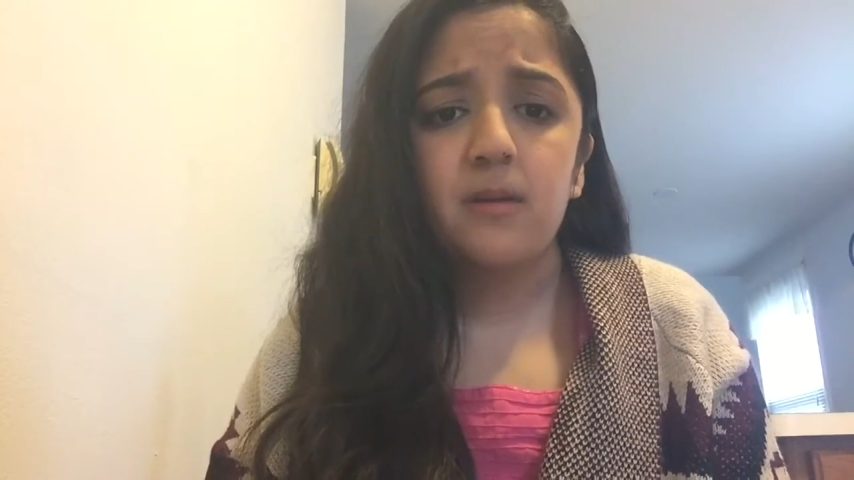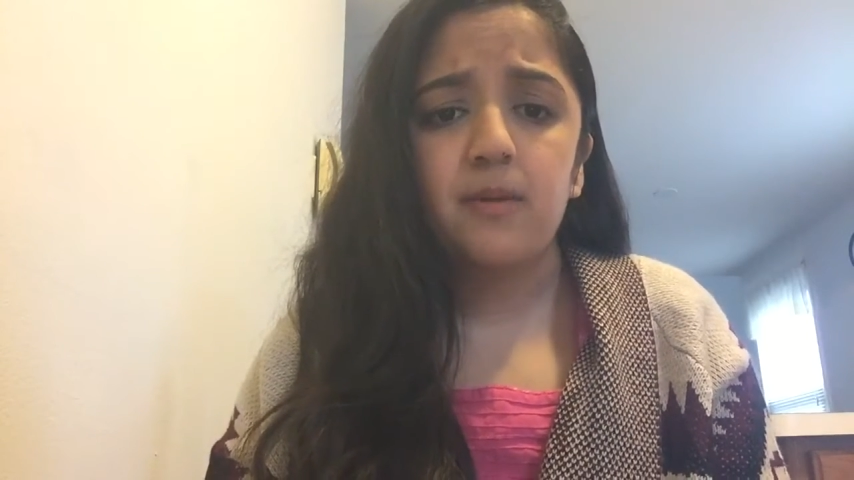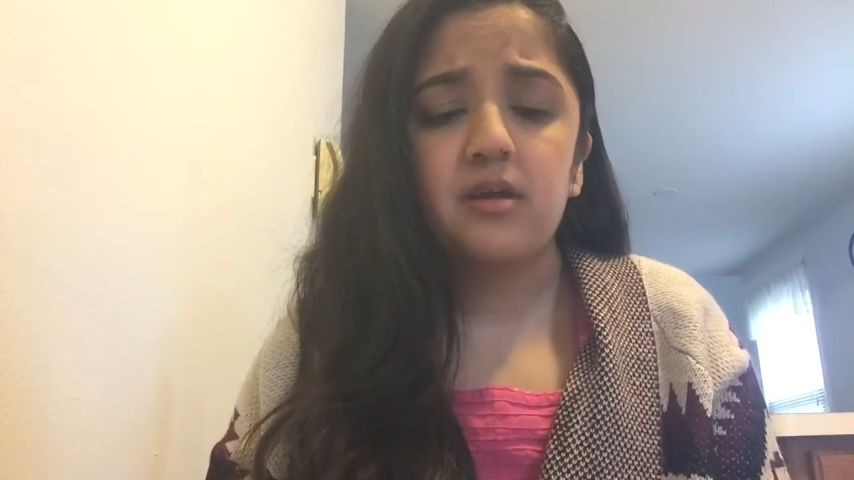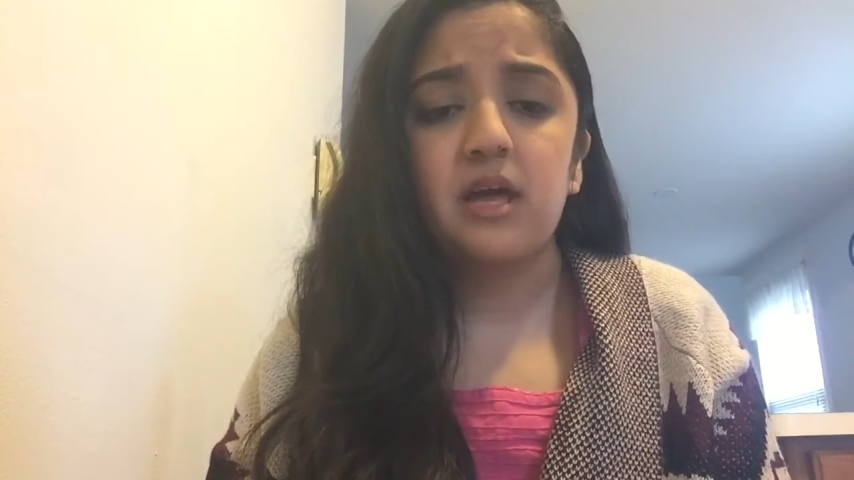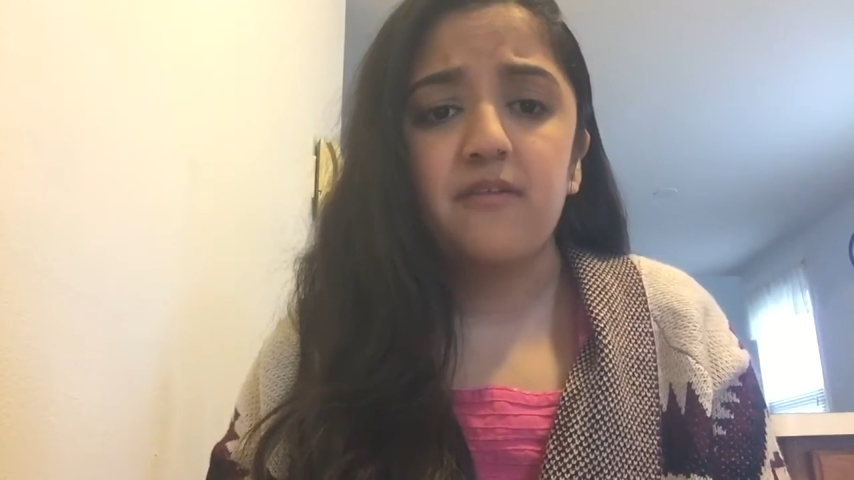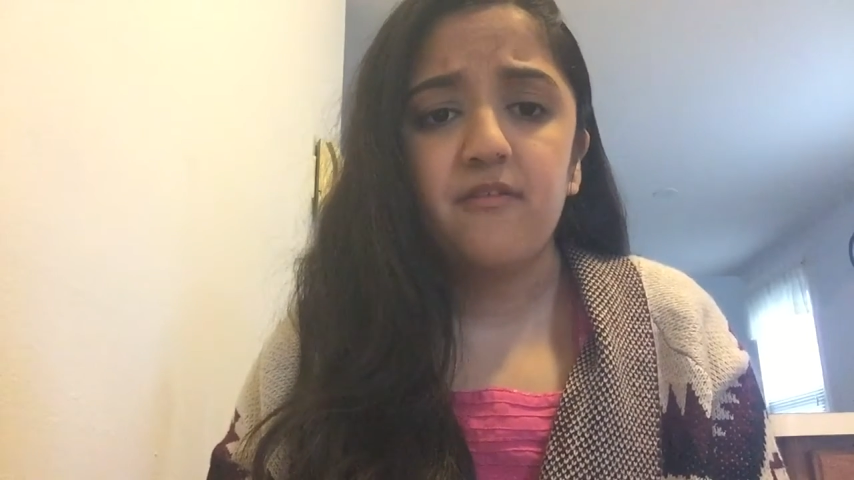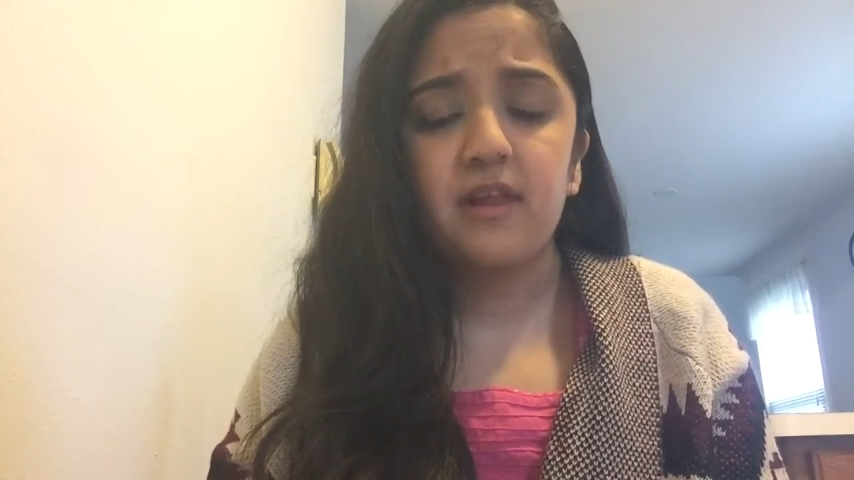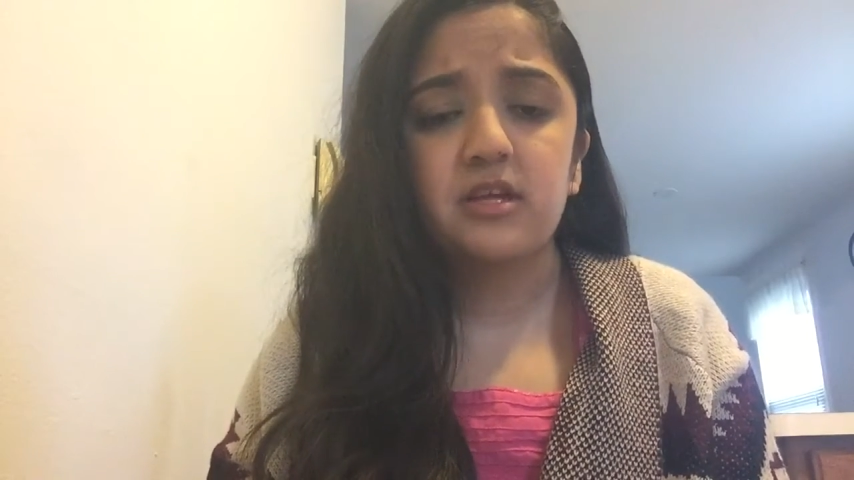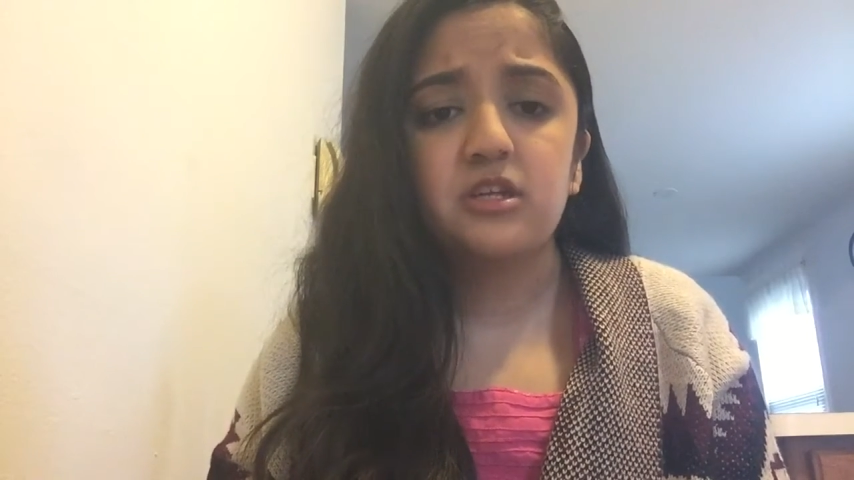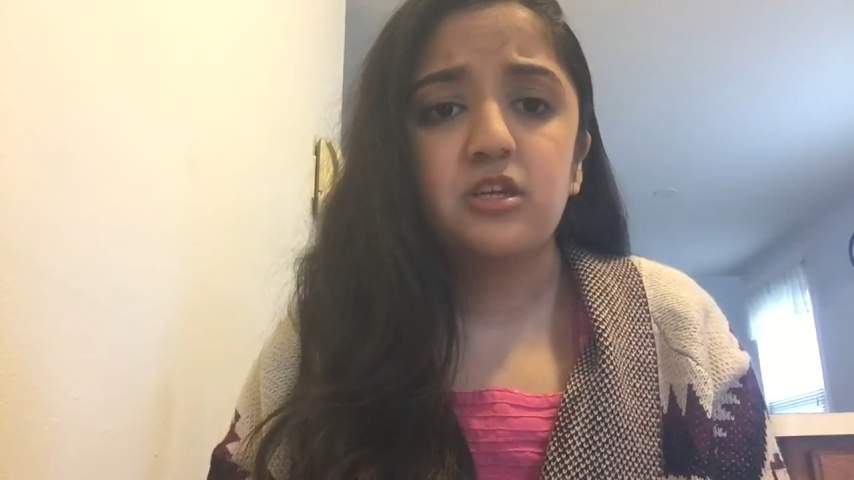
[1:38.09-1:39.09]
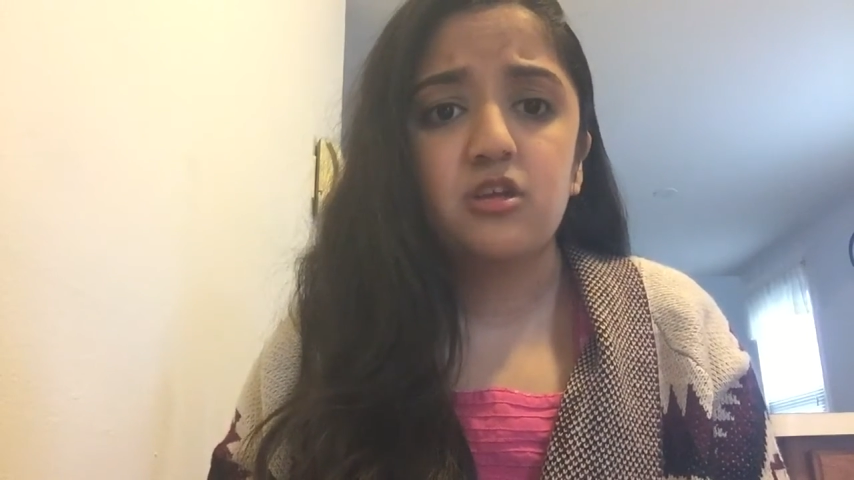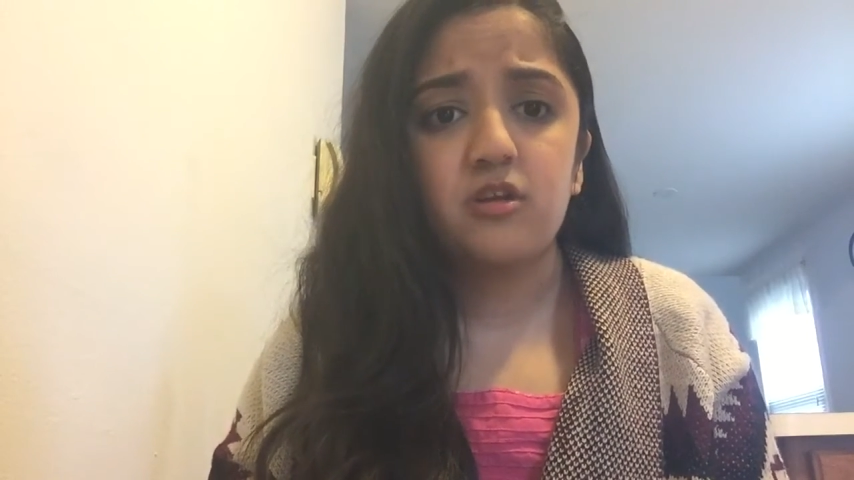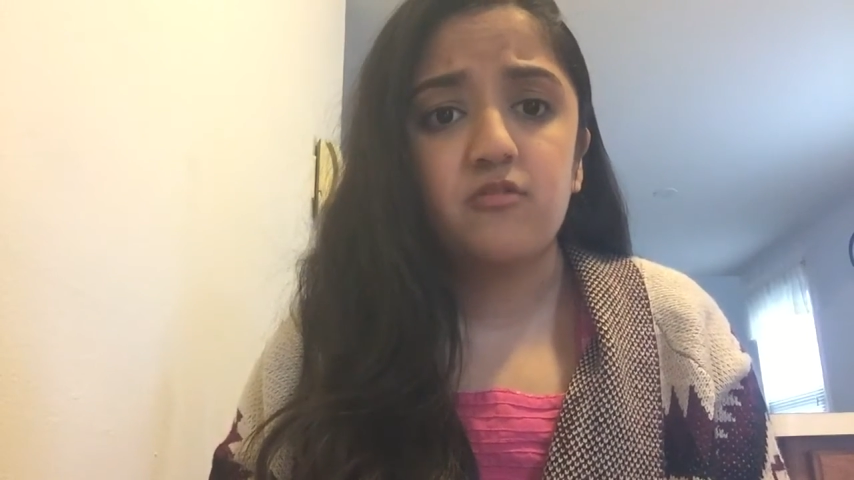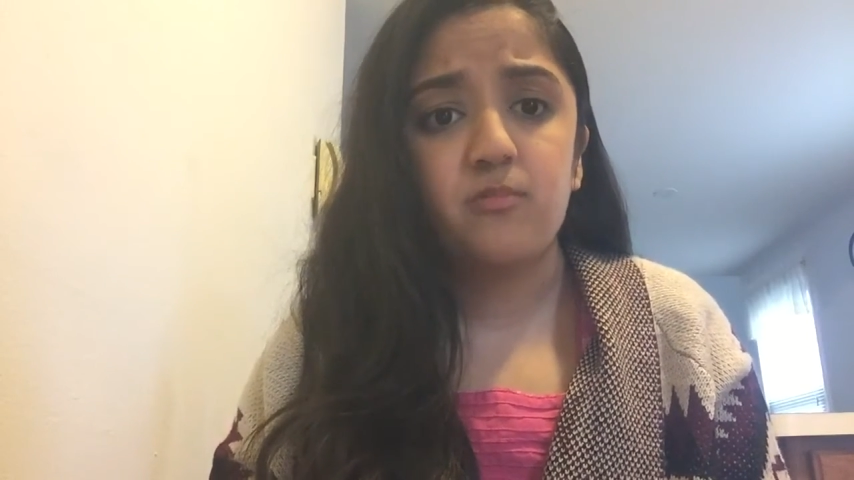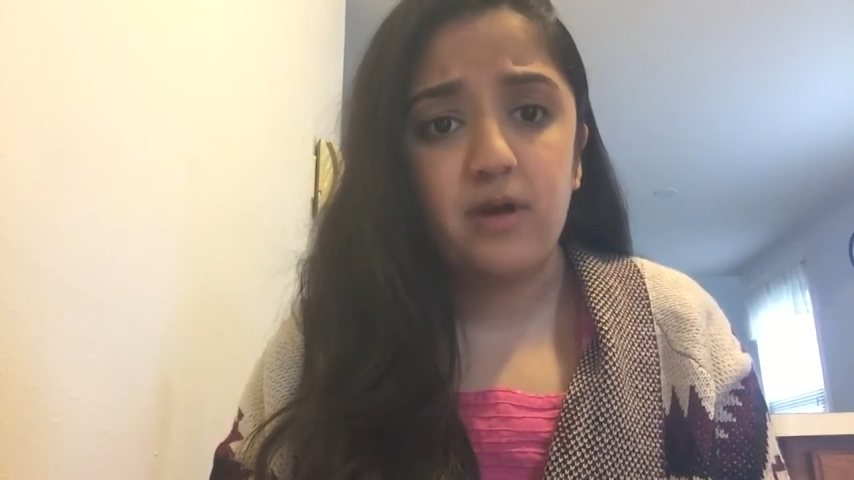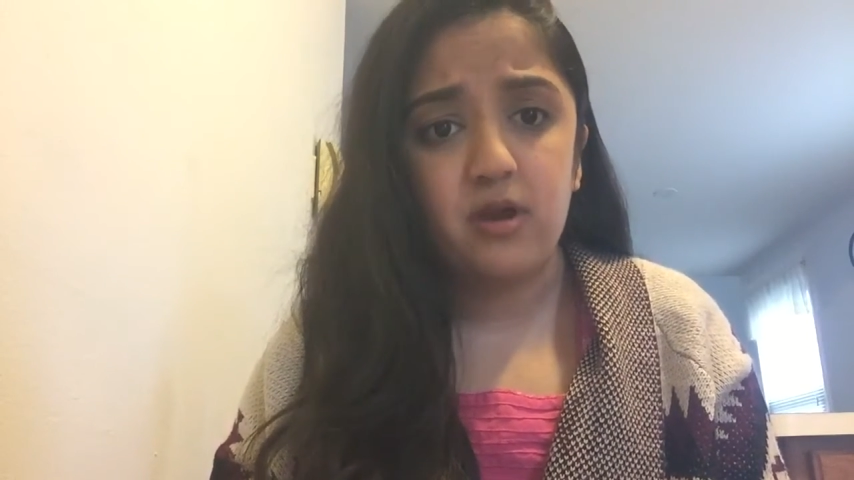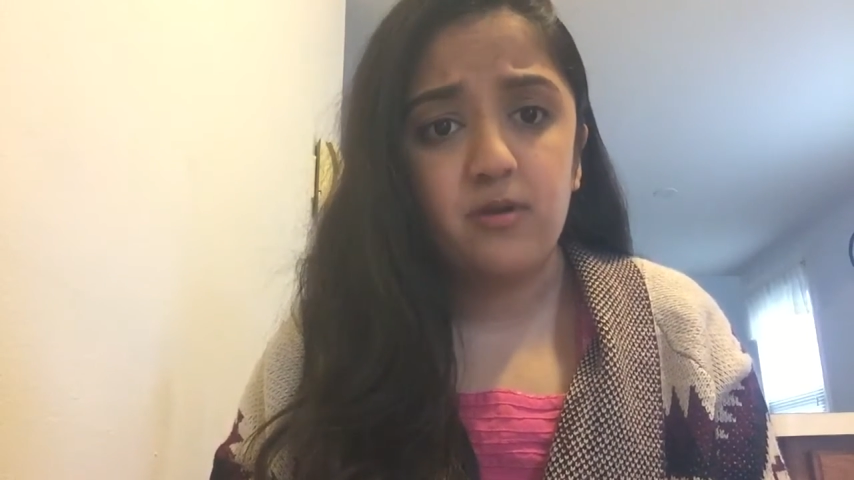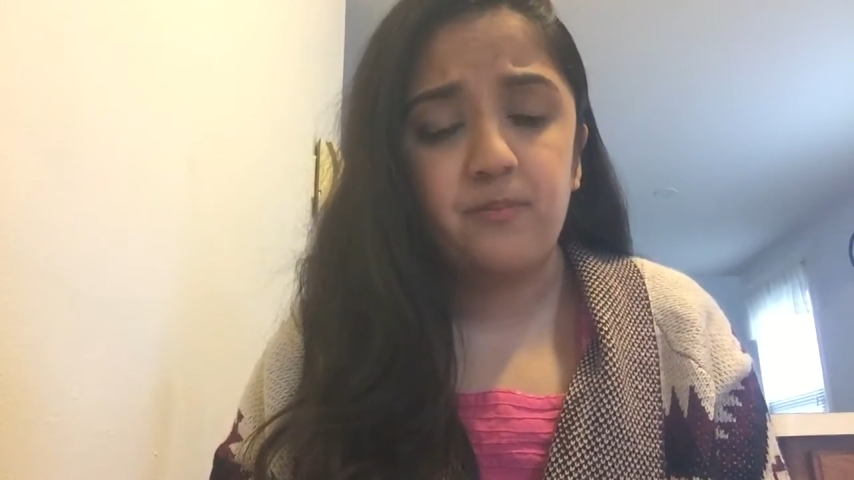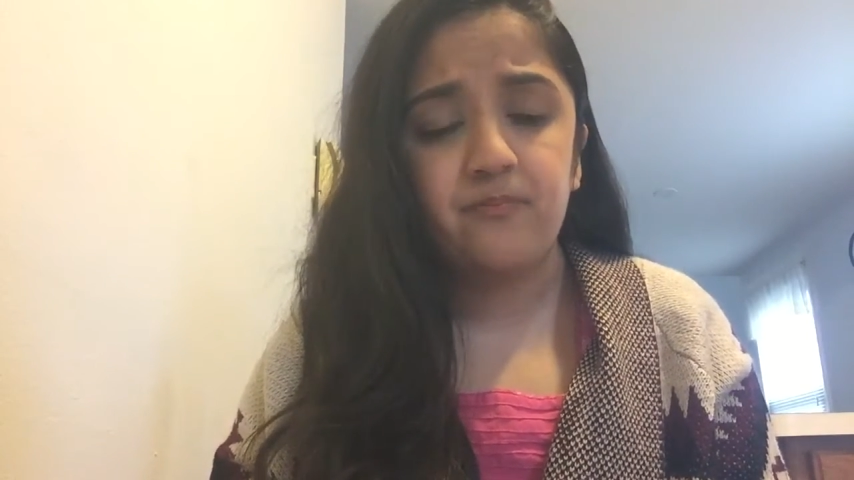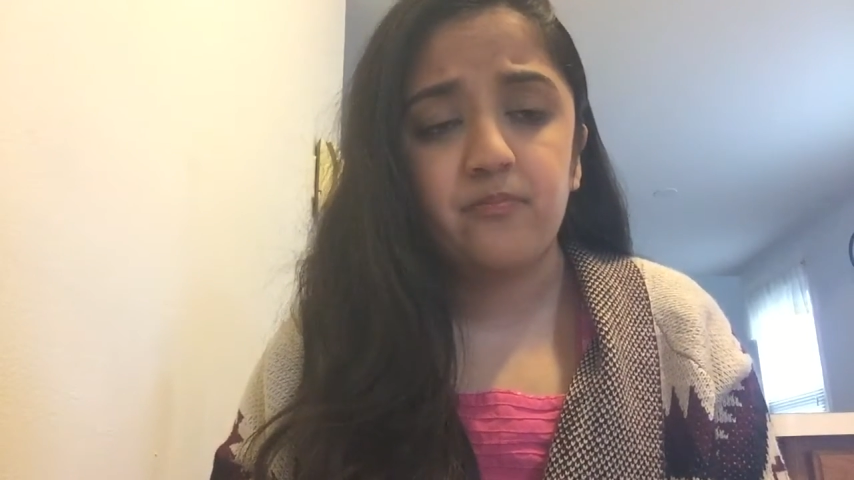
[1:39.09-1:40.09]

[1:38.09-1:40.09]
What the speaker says: because I feel like she deserved better.